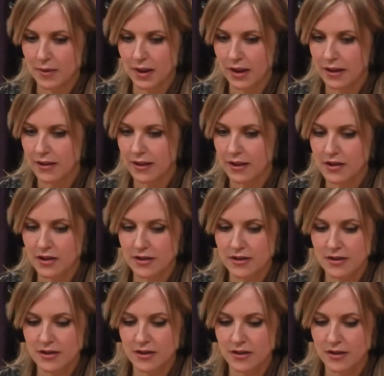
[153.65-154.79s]
Like
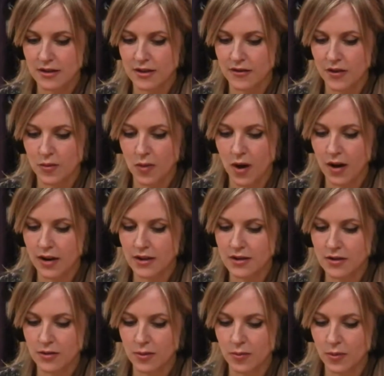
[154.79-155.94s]
if you walk
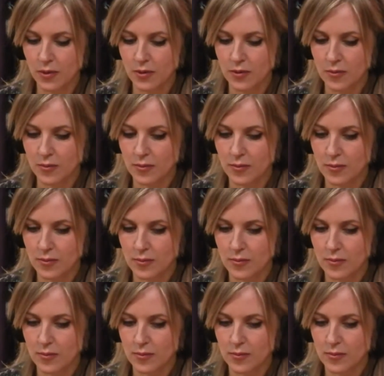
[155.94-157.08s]
into a room,
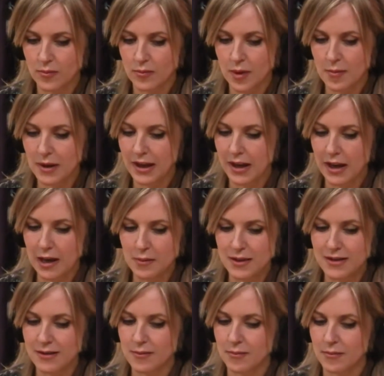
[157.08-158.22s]
I mean, it
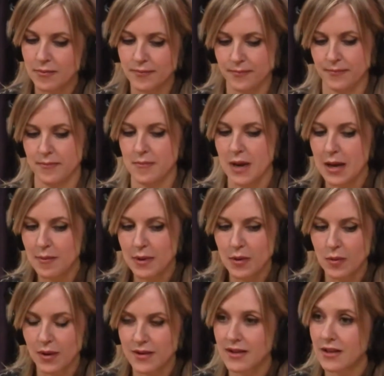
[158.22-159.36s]
happens maybe
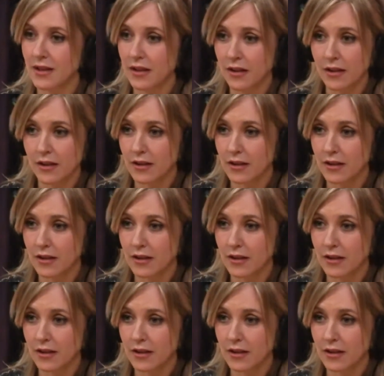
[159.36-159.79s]
once a year.